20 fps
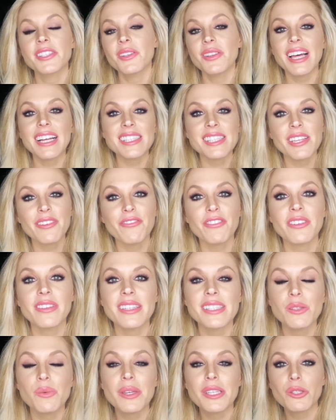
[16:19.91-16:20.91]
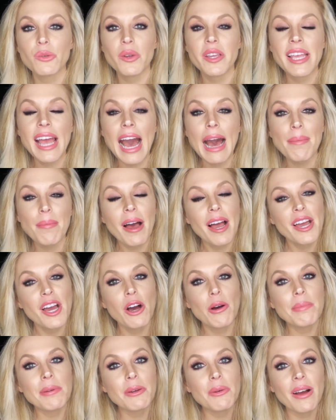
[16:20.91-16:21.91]
So that's it for this week's recap. I
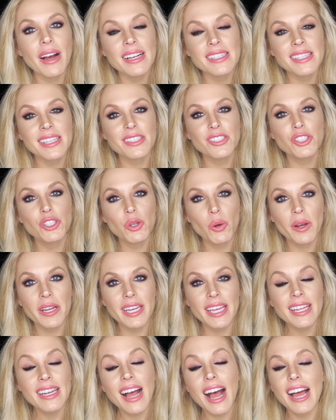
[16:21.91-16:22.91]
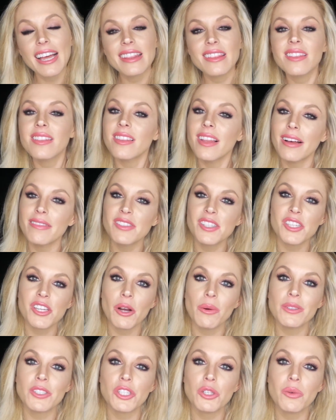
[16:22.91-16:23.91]
hope you guys enjoyed it. I'd love to
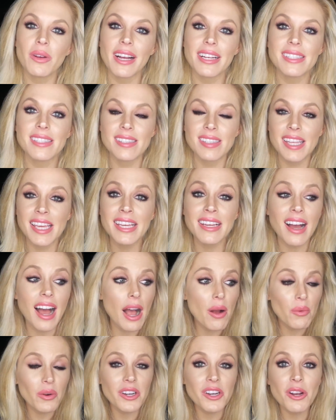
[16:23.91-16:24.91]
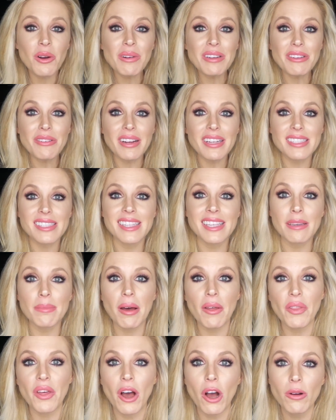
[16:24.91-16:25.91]
know what you guys think. I want to know what you guys think
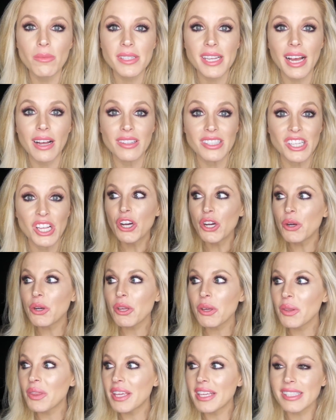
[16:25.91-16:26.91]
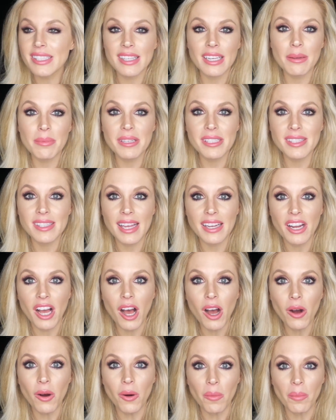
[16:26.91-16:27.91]
about the hometowns. Who do you think is going to be sent
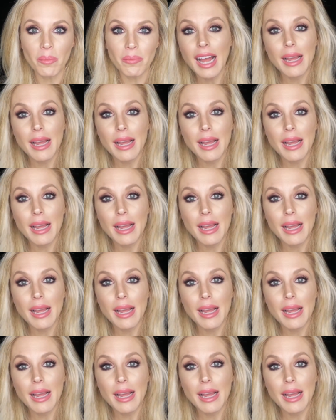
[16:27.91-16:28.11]
home?